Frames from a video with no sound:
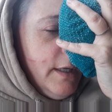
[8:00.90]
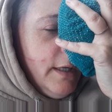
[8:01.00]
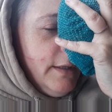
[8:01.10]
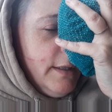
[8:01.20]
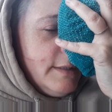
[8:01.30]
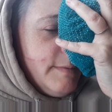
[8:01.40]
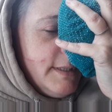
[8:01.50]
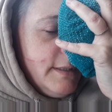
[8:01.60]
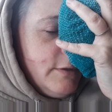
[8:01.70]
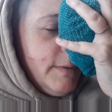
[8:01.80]
And that is my
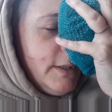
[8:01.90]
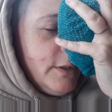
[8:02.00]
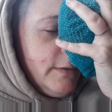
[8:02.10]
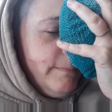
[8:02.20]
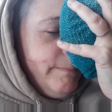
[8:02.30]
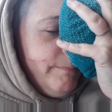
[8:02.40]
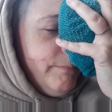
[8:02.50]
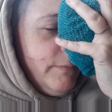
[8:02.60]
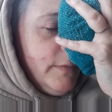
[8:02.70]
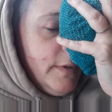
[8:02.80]
situation.
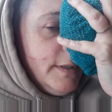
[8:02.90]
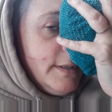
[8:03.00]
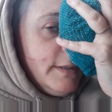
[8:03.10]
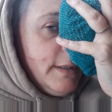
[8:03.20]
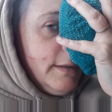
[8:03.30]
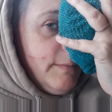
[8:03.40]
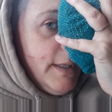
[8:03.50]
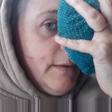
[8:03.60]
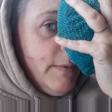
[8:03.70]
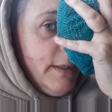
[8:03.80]
This is not the
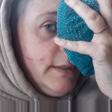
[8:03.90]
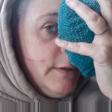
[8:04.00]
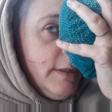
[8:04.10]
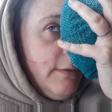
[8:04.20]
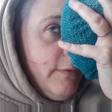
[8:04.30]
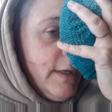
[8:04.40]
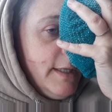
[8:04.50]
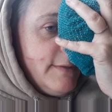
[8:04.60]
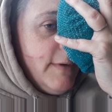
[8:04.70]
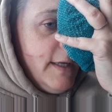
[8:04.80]
way I wanted to end
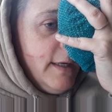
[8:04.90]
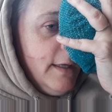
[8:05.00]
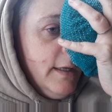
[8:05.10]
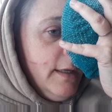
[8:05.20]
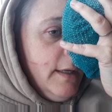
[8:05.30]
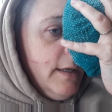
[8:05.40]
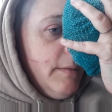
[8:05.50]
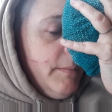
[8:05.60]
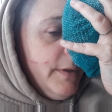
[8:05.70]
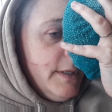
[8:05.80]
Friday's vlog,
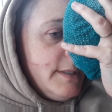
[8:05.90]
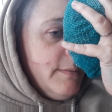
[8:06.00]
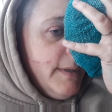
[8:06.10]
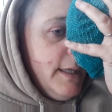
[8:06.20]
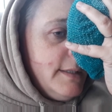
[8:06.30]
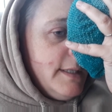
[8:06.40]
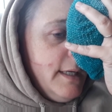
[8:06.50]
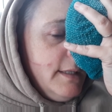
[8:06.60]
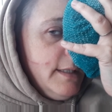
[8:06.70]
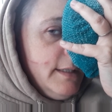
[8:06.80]
but that's the way it's
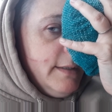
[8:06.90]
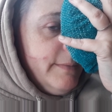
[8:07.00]
ended.